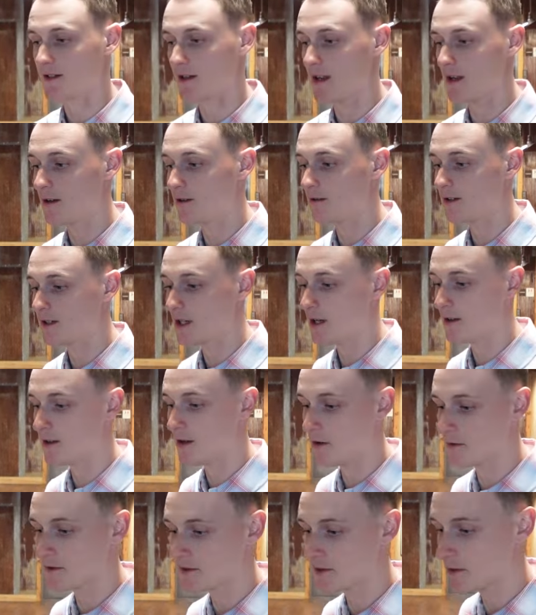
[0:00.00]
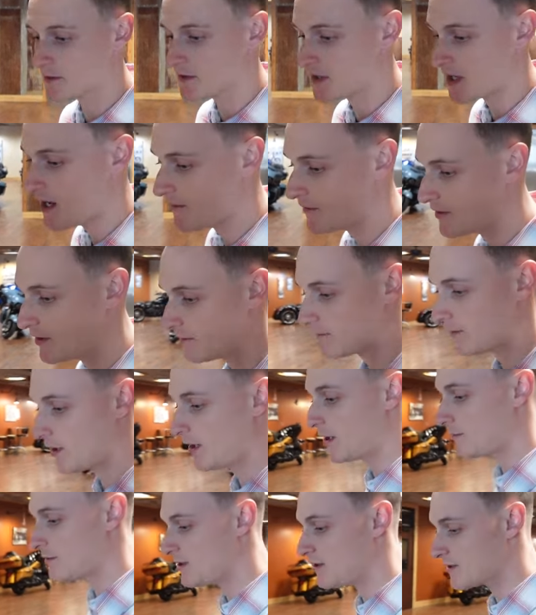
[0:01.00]
So, you know, the old school Softail
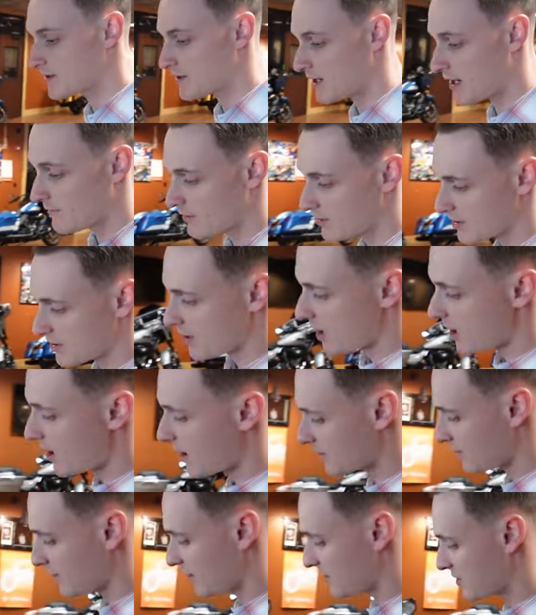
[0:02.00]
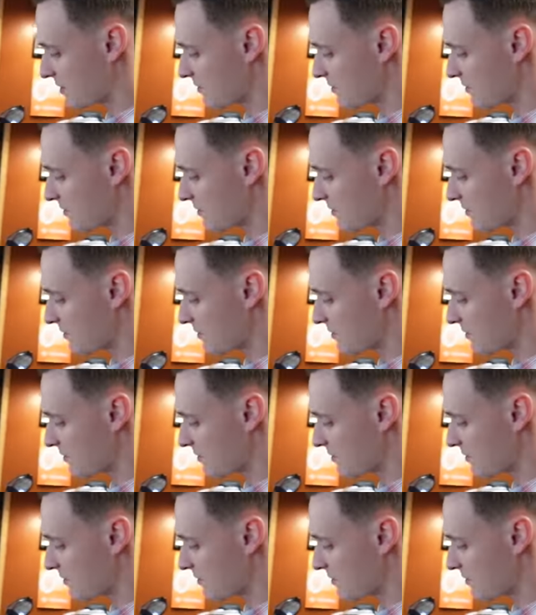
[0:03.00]
frame, you used to have your shocks. You had